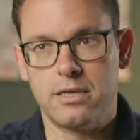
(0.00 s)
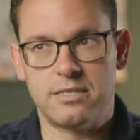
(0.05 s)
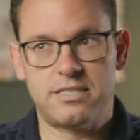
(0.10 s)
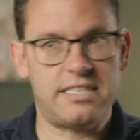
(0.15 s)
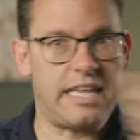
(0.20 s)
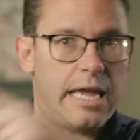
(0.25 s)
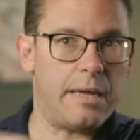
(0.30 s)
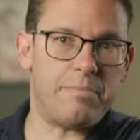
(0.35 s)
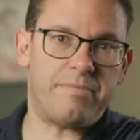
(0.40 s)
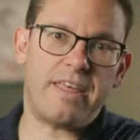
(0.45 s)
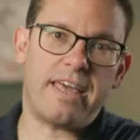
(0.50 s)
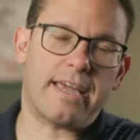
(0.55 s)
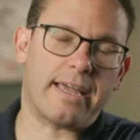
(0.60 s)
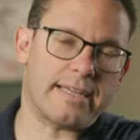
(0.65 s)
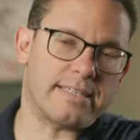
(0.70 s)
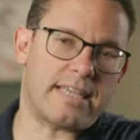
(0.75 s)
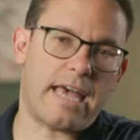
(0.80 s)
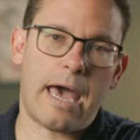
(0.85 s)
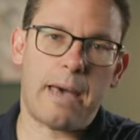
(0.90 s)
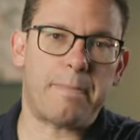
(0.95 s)
Same thing
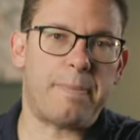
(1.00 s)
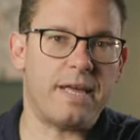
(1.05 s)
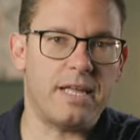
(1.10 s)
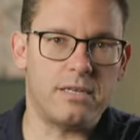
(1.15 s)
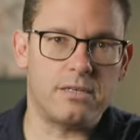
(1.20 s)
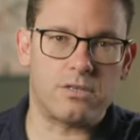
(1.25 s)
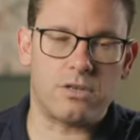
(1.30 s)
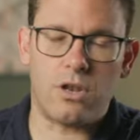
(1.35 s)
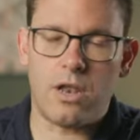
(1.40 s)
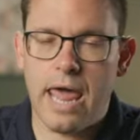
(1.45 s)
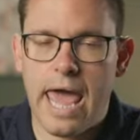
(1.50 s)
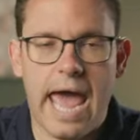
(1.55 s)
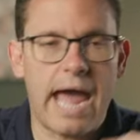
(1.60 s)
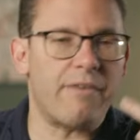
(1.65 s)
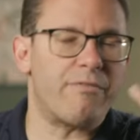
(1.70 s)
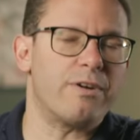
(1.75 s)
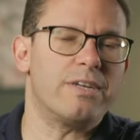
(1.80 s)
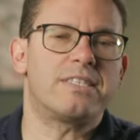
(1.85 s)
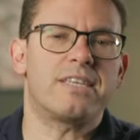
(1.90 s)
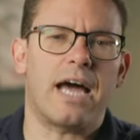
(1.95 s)
has happened
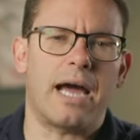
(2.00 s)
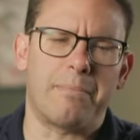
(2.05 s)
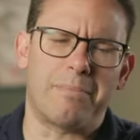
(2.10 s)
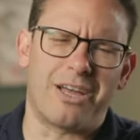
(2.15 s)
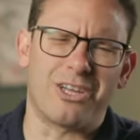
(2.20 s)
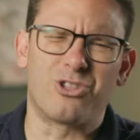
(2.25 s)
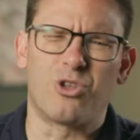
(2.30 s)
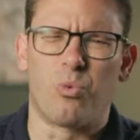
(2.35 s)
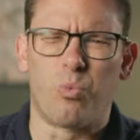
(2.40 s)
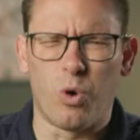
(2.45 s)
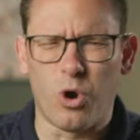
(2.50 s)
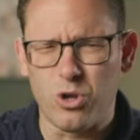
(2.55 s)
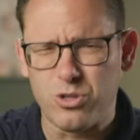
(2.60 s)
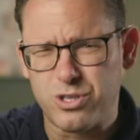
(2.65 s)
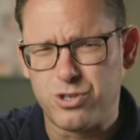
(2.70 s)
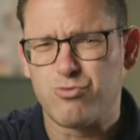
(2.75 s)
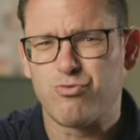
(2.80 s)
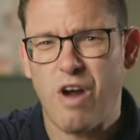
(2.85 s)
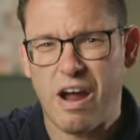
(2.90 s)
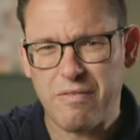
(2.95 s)
every time, like the
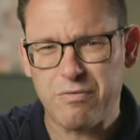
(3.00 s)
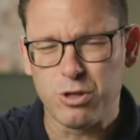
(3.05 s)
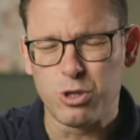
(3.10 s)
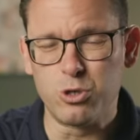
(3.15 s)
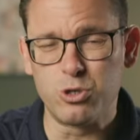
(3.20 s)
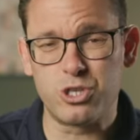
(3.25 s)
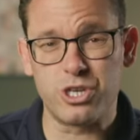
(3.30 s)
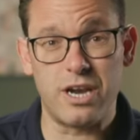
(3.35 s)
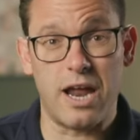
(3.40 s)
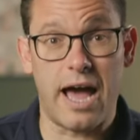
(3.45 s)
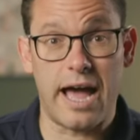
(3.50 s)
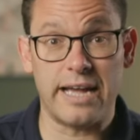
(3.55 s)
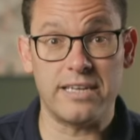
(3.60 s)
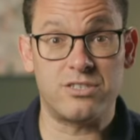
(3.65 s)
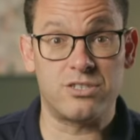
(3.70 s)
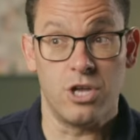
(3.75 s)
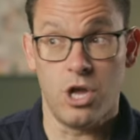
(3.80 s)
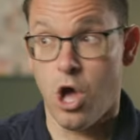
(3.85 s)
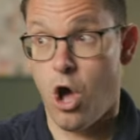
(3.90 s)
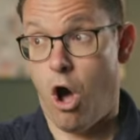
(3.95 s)
world is
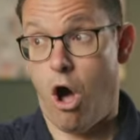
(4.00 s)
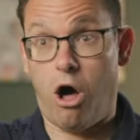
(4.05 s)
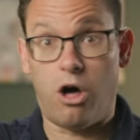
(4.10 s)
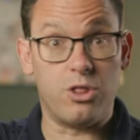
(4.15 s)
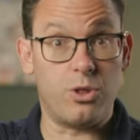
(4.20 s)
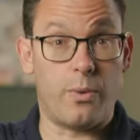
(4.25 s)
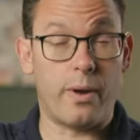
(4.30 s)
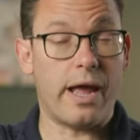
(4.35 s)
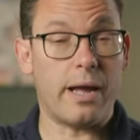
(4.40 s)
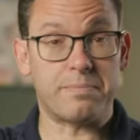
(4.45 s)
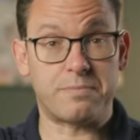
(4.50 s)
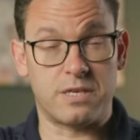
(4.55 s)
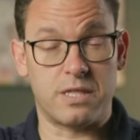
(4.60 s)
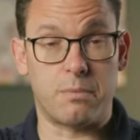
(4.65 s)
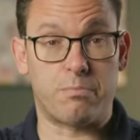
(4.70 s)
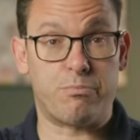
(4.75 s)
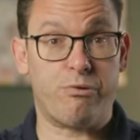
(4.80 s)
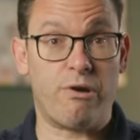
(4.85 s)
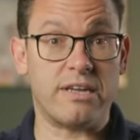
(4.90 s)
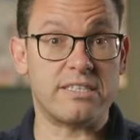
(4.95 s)
revolutionized all the way up to
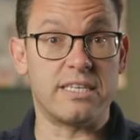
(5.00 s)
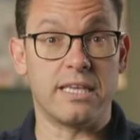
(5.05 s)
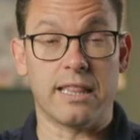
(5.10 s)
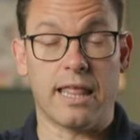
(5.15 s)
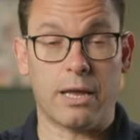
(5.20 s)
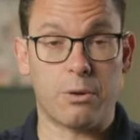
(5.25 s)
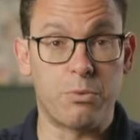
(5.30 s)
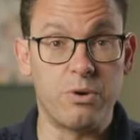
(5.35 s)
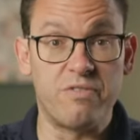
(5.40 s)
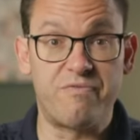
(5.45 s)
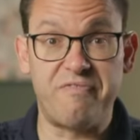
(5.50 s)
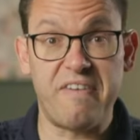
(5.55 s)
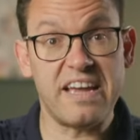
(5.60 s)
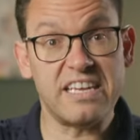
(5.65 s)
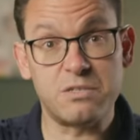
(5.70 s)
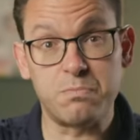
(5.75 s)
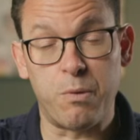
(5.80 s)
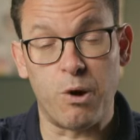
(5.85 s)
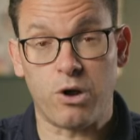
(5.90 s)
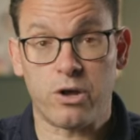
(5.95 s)
the present, like with
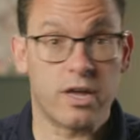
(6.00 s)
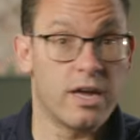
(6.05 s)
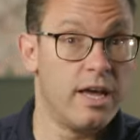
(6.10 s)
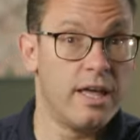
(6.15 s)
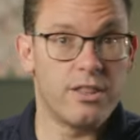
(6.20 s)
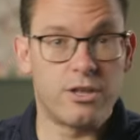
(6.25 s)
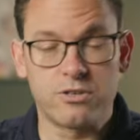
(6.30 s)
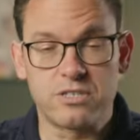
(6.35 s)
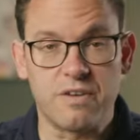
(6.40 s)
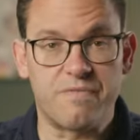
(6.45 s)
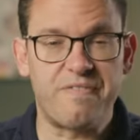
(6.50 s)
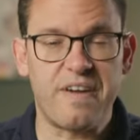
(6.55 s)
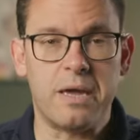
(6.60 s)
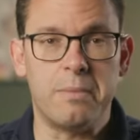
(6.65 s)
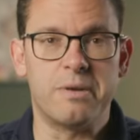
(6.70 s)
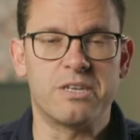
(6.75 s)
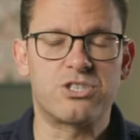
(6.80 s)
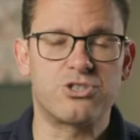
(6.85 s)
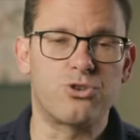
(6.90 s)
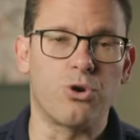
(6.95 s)
Facebook. There's a
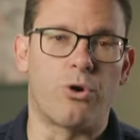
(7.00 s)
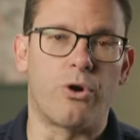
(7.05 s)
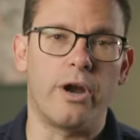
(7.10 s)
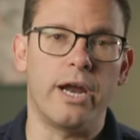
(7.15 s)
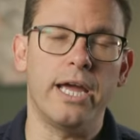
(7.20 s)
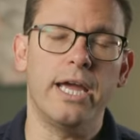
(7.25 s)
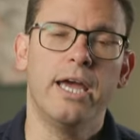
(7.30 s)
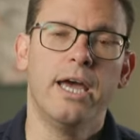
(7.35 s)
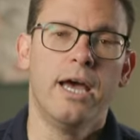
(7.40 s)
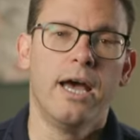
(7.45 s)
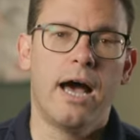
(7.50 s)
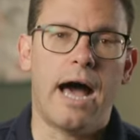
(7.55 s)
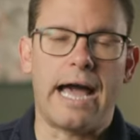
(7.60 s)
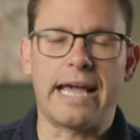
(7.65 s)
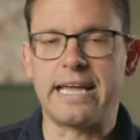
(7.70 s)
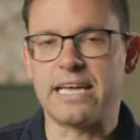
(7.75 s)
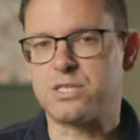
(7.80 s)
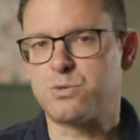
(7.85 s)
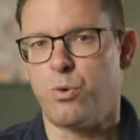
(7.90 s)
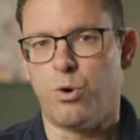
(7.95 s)
famous story,
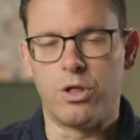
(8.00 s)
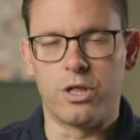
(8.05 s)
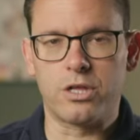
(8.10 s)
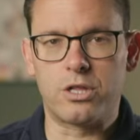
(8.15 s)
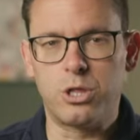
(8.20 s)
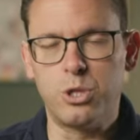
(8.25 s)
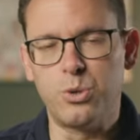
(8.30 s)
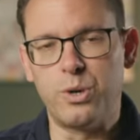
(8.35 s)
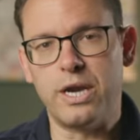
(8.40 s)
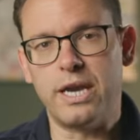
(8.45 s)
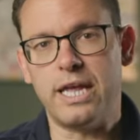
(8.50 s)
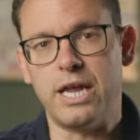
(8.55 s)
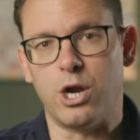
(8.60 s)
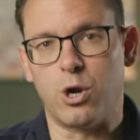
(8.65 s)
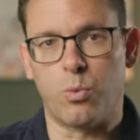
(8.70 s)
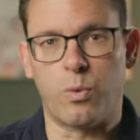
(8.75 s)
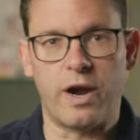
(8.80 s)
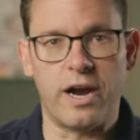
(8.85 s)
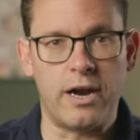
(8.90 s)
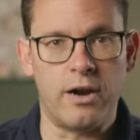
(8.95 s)
I guess we'll include it
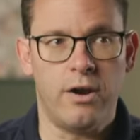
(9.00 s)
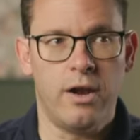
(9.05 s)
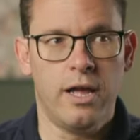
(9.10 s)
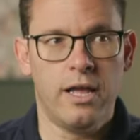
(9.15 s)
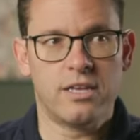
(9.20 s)
here, where